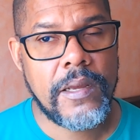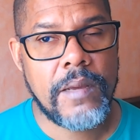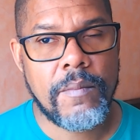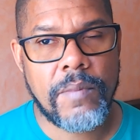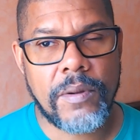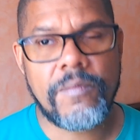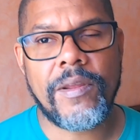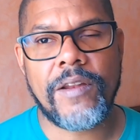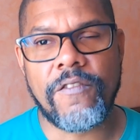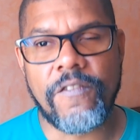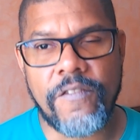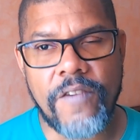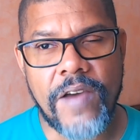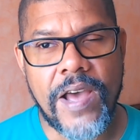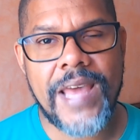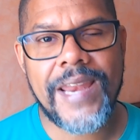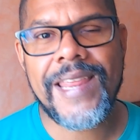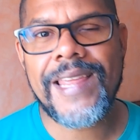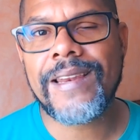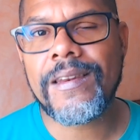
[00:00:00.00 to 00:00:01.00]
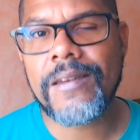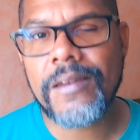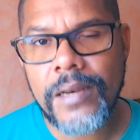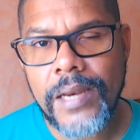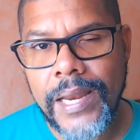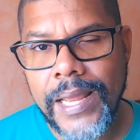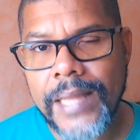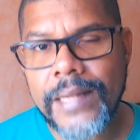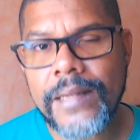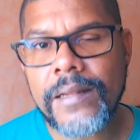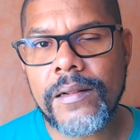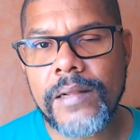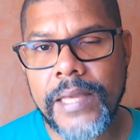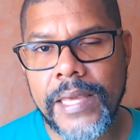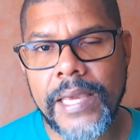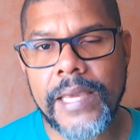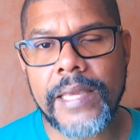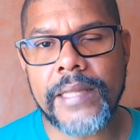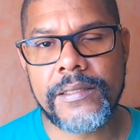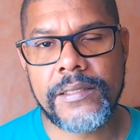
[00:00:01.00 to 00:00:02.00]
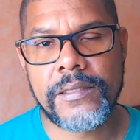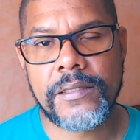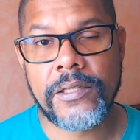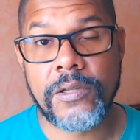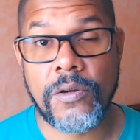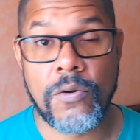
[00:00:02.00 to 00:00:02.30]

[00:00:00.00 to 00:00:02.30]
but with very little kids,